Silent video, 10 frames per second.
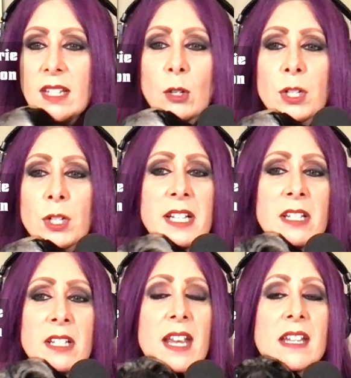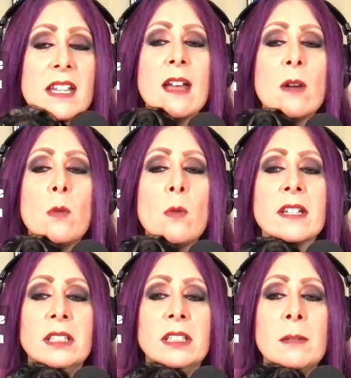Christine says, I
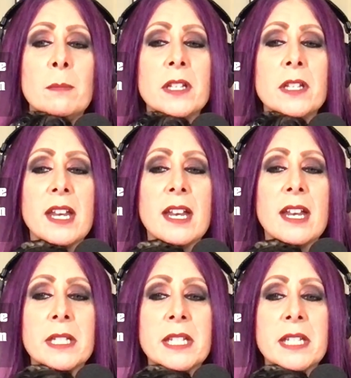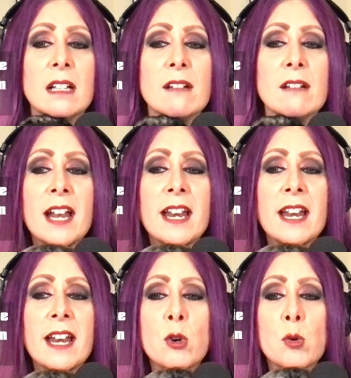went to Limp Bizkit and Metallica
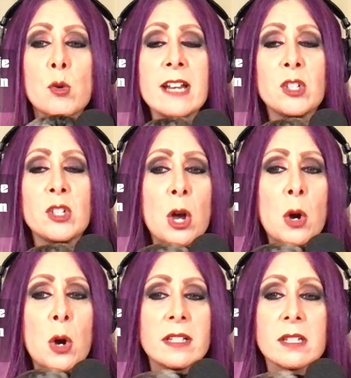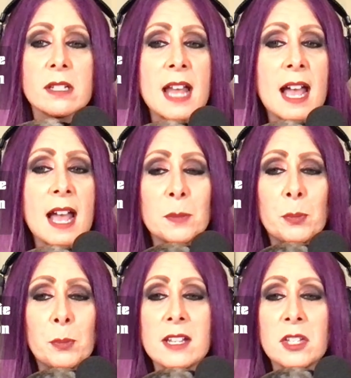Friday. Great show. That does not
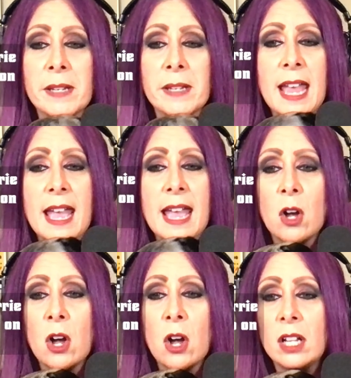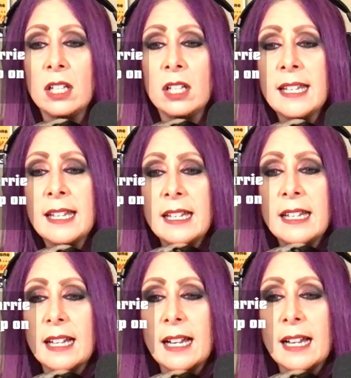surprise me at all.
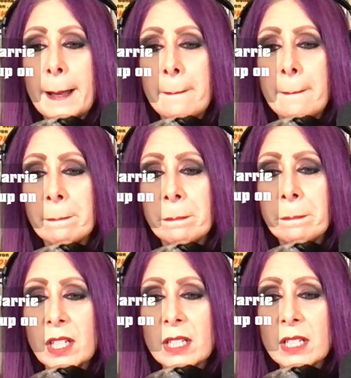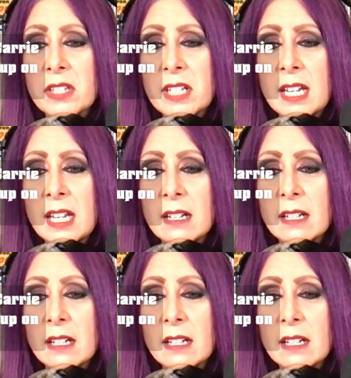Let's see.